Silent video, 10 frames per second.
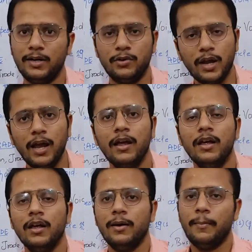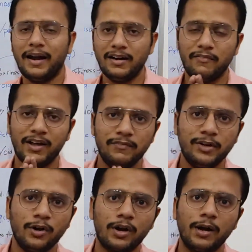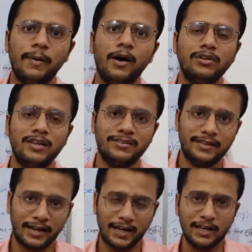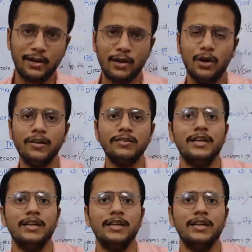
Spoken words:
Okay, and when we talk about the second clause,